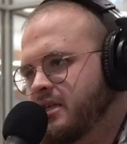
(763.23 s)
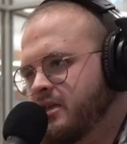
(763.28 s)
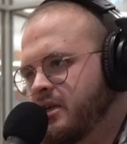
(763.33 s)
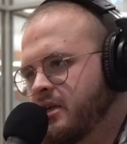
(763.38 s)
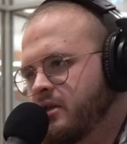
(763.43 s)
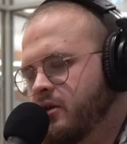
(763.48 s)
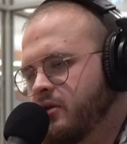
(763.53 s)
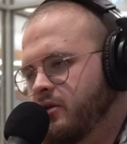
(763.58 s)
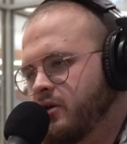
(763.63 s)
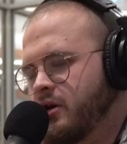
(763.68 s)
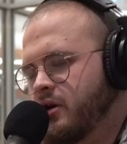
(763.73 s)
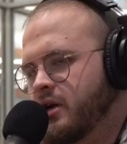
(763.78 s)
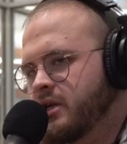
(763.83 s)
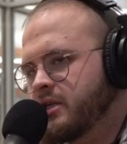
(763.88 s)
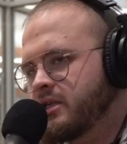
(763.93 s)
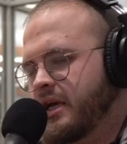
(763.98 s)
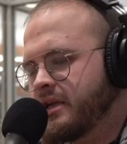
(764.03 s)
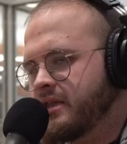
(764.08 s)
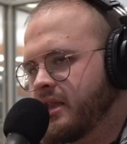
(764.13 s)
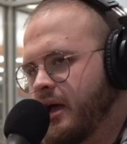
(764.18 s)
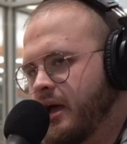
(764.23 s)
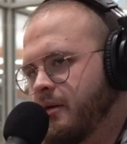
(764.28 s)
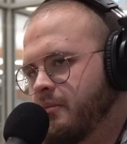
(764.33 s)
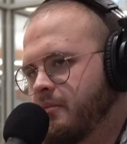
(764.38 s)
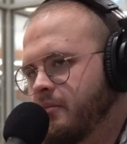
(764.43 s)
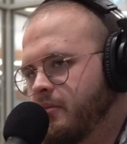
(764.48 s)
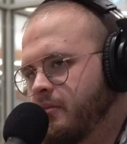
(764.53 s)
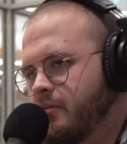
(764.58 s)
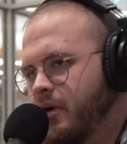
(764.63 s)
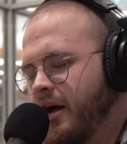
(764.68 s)
the thing, though. There is like that.
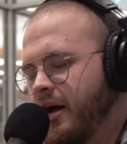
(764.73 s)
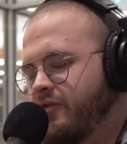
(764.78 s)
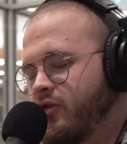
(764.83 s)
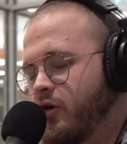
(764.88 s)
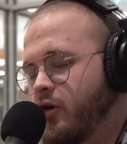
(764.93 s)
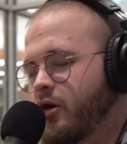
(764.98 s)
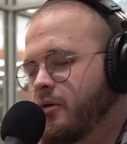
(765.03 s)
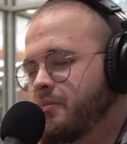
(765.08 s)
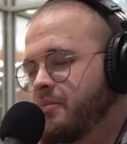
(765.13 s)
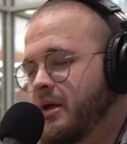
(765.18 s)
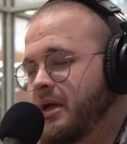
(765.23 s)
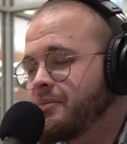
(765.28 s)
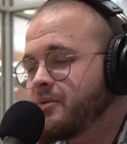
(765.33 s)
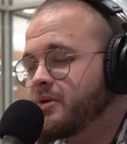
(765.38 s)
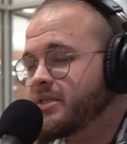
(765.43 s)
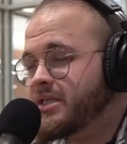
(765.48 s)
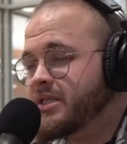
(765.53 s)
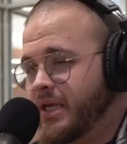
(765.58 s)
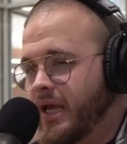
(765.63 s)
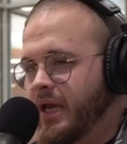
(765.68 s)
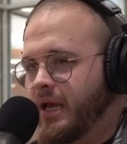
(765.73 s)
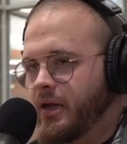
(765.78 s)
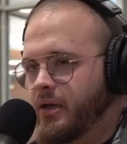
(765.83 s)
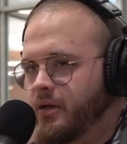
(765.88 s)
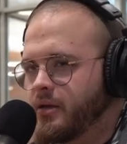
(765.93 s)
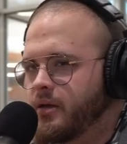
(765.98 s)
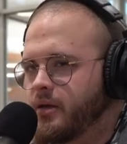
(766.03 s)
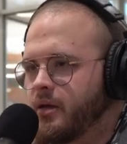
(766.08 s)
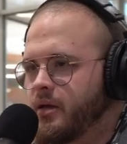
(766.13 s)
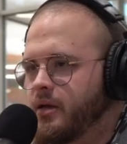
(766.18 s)
I've heard people saying